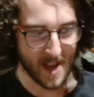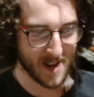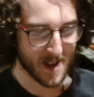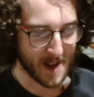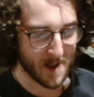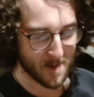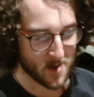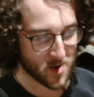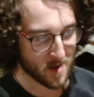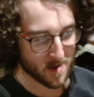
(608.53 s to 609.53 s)
kind of
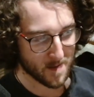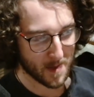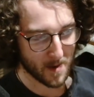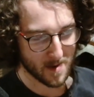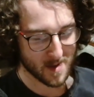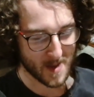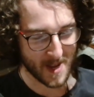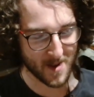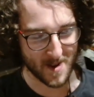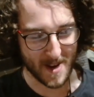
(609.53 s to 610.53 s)
intrusive thoughts that he
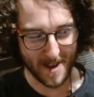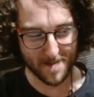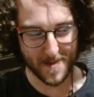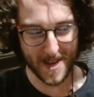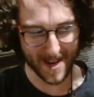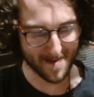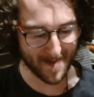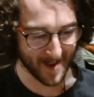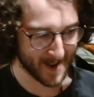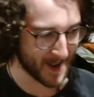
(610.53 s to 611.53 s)
couldn't help but act
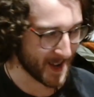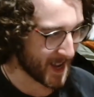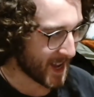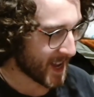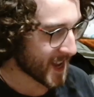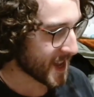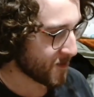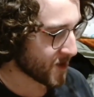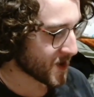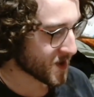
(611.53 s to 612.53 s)
upon. He
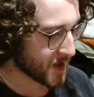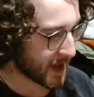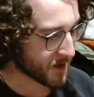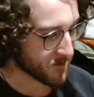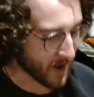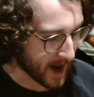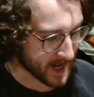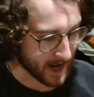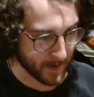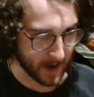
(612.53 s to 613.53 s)
would just get rocked
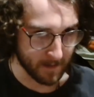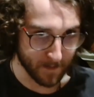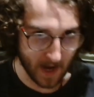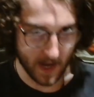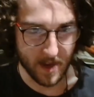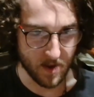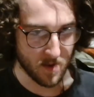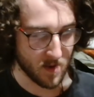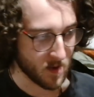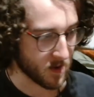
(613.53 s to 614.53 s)
up and he'd bite
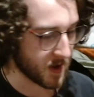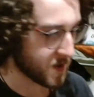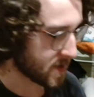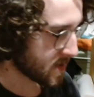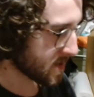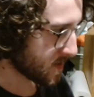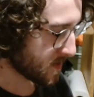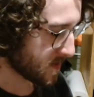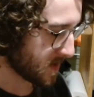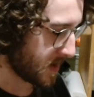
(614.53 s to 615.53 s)
you, or
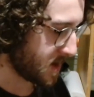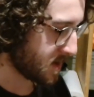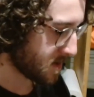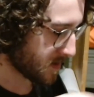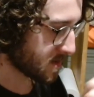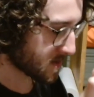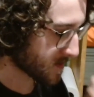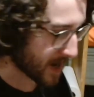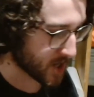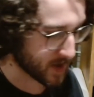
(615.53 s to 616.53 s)
he'd
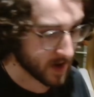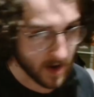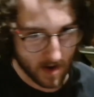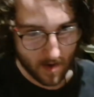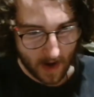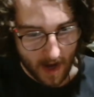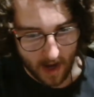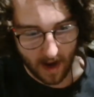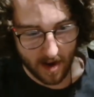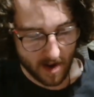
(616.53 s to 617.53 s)
scratch you. Not
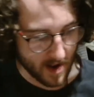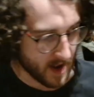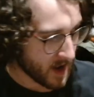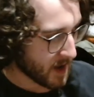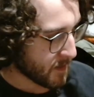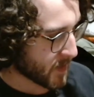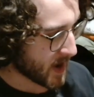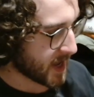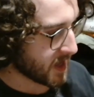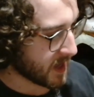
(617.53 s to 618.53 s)
hard, but
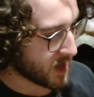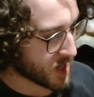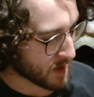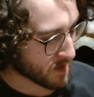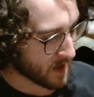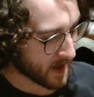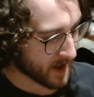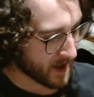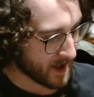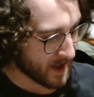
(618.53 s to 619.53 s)
he just
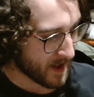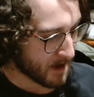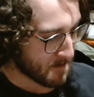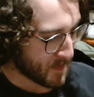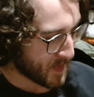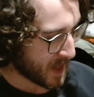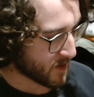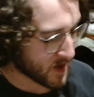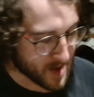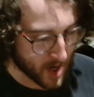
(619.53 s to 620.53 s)
like he
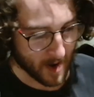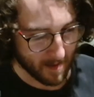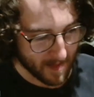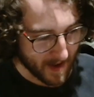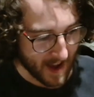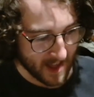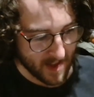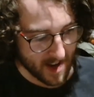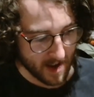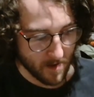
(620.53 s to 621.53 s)
would just chomp, and
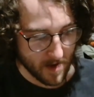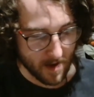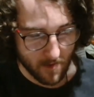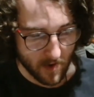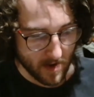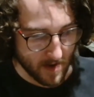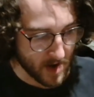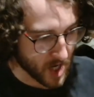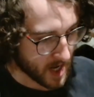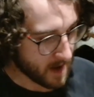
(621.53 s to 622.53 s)
then he would get real
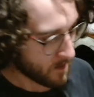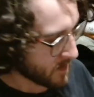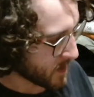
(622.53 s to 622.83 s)
ashamed.